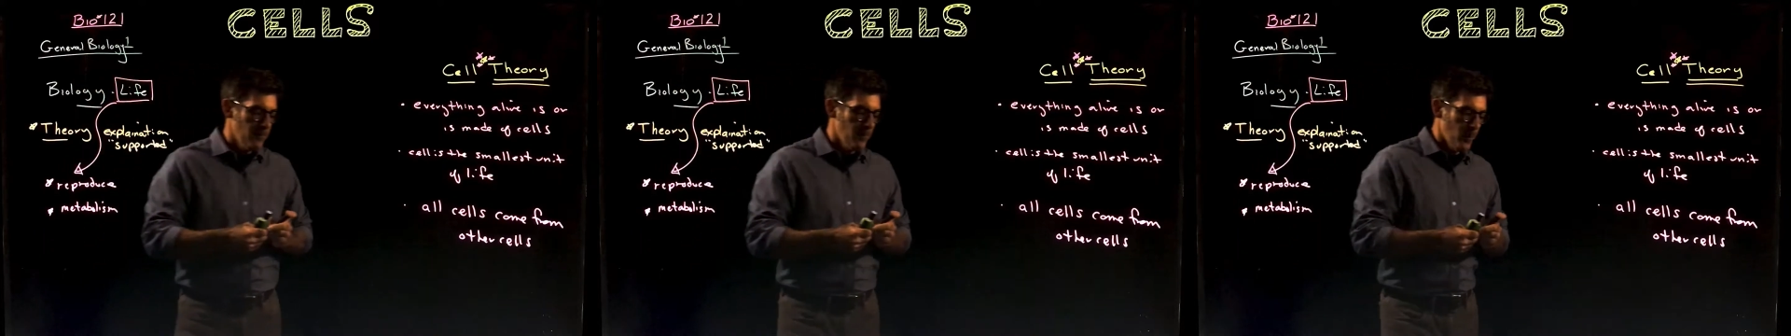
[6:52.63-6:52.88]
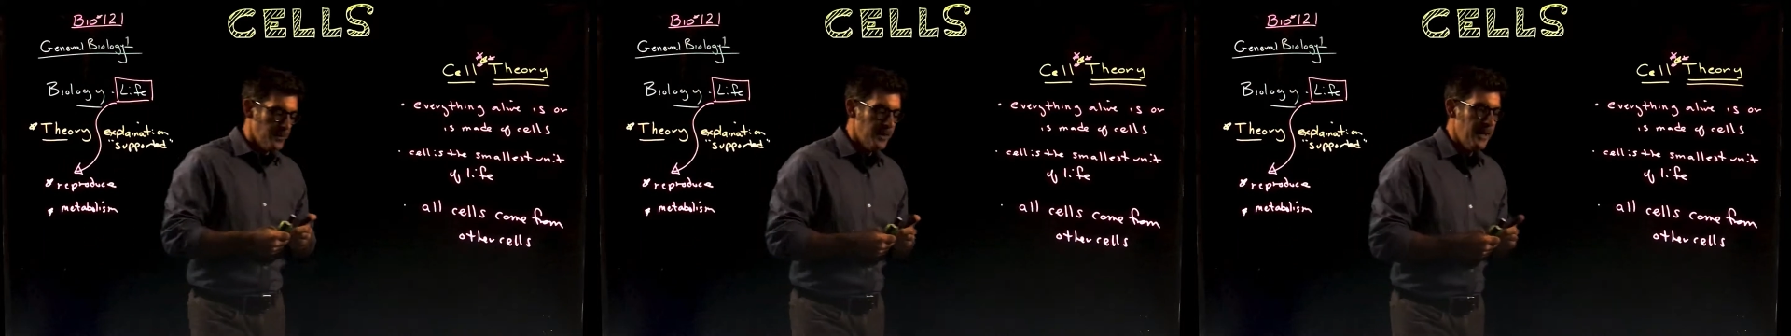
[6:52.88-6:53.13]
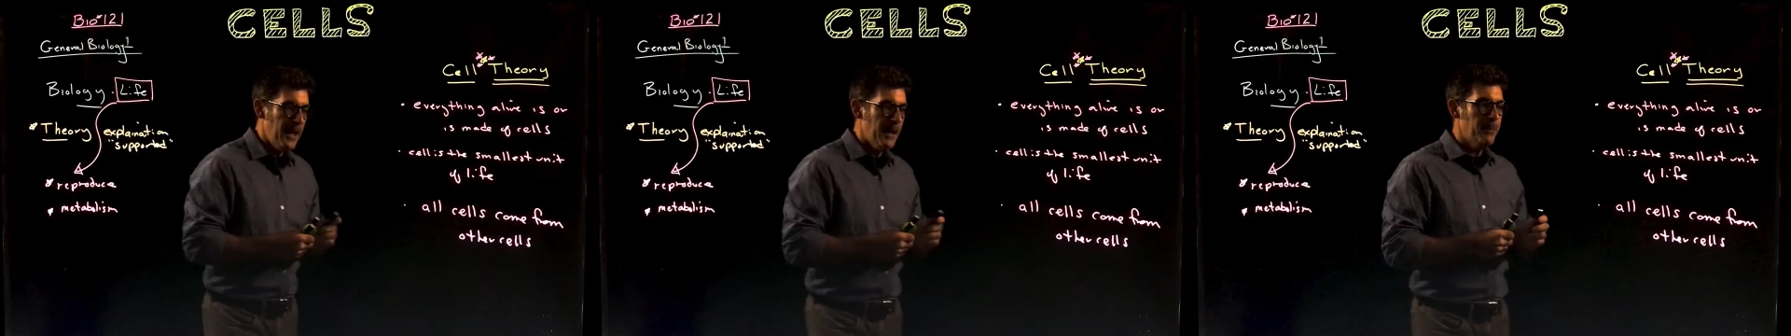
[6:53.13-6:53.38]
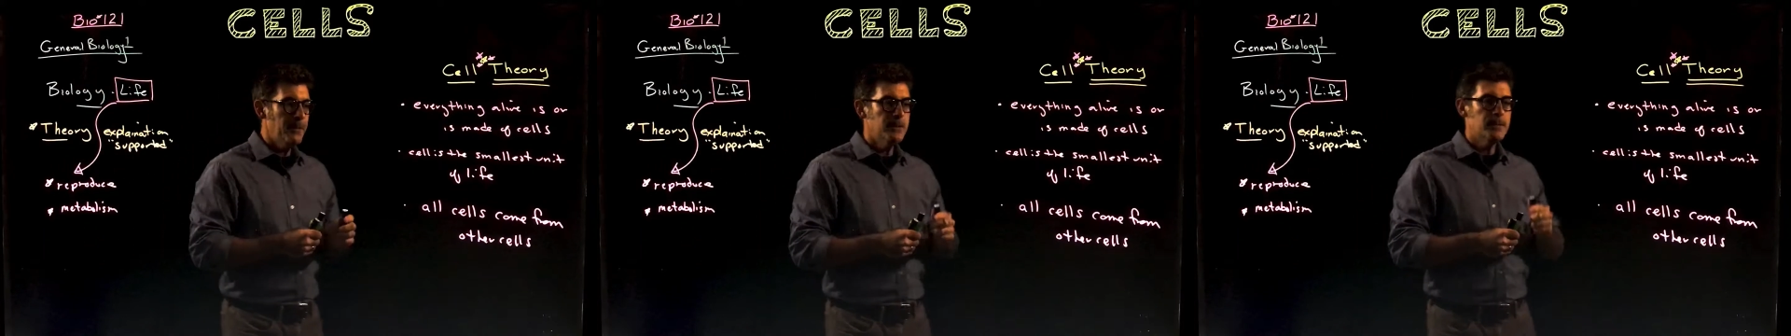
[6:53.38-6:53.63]
what's going to
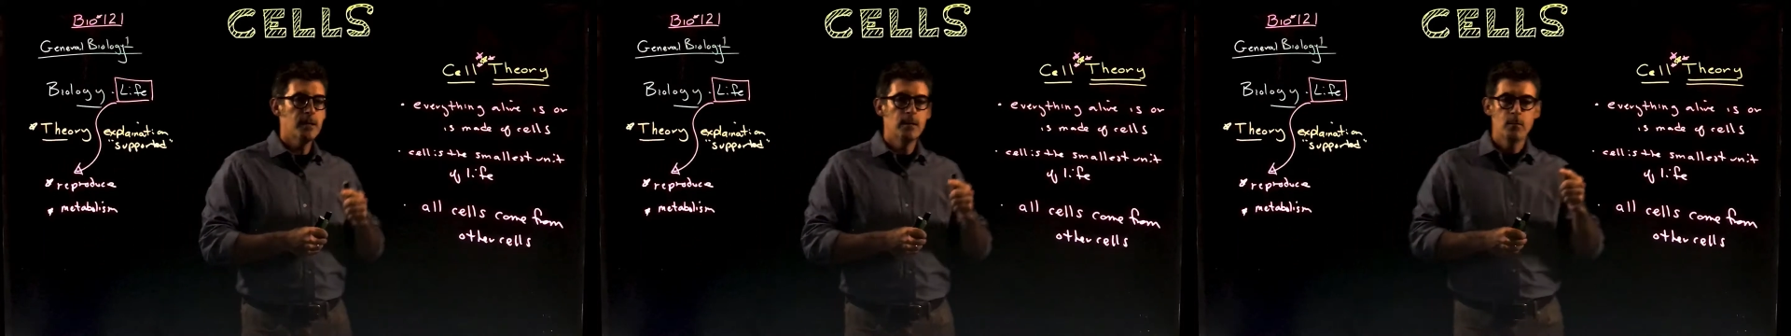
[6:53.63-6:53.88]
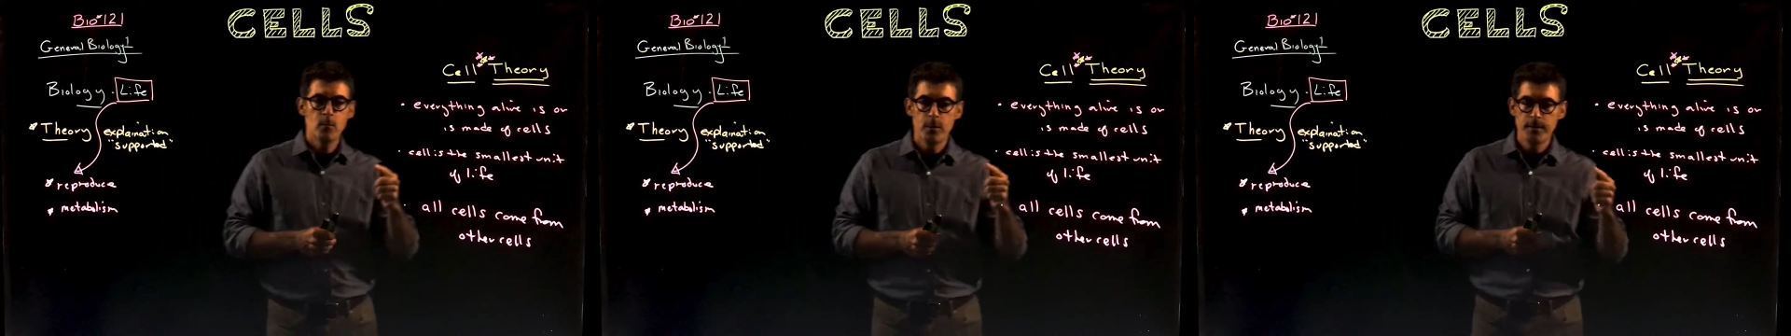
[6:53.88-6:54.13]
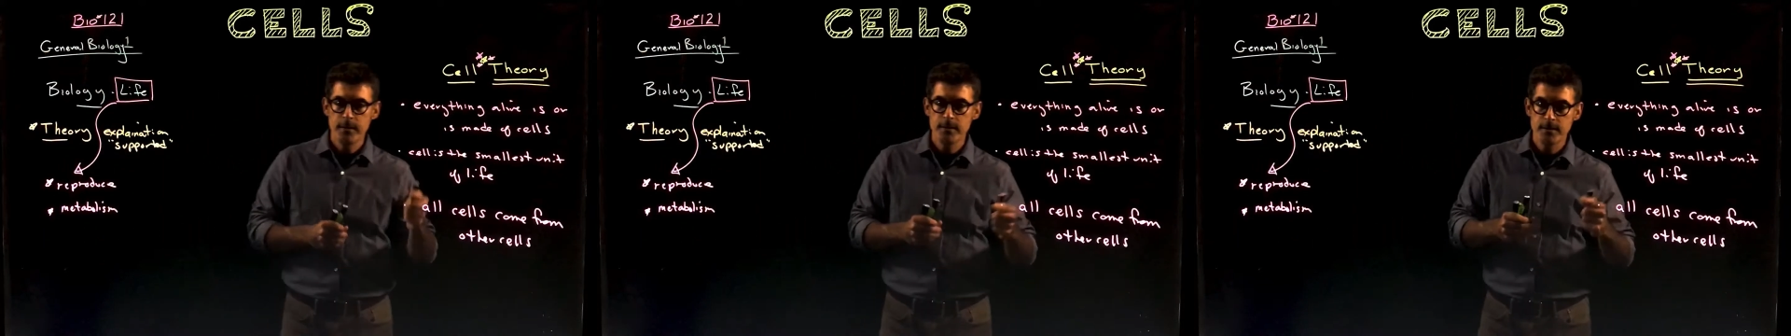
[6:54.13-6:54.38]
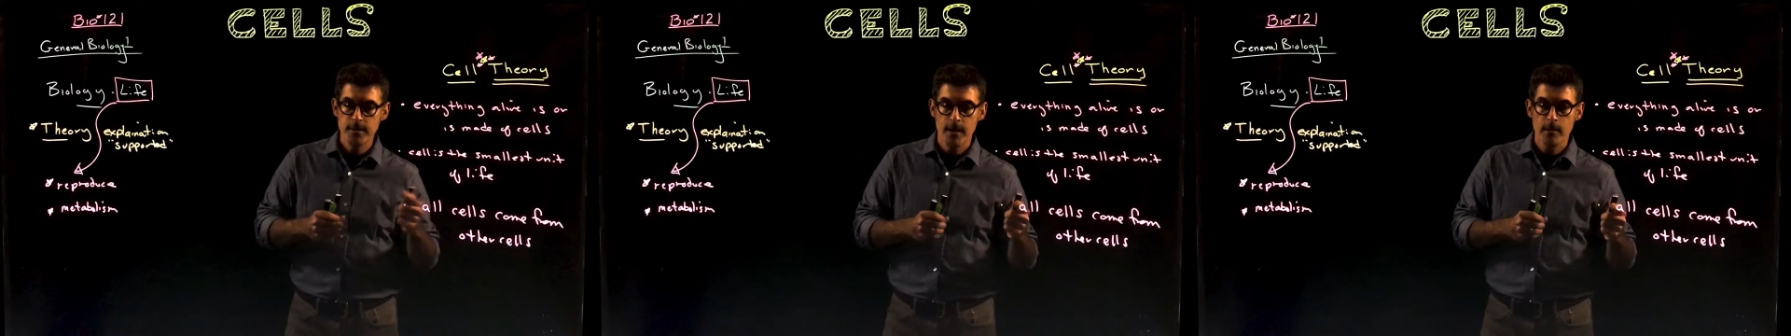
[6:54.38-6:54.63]
happen is that within a
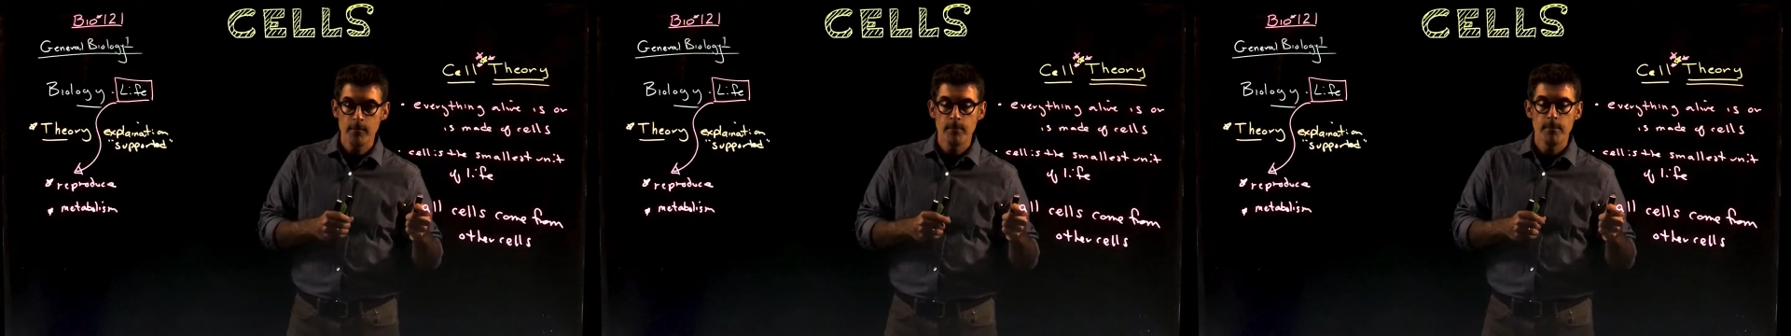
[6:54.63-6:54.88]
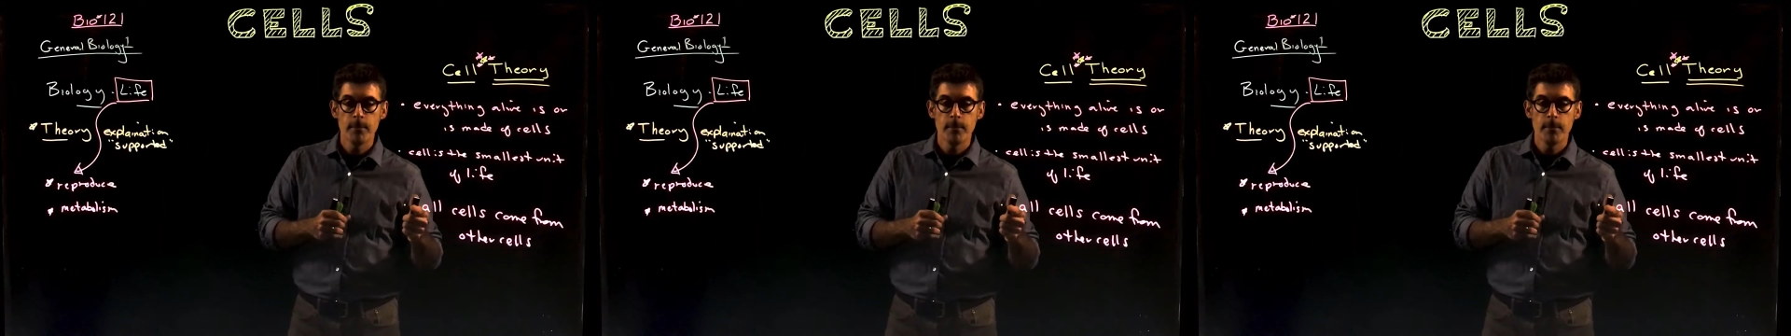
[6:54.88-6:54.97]
cell,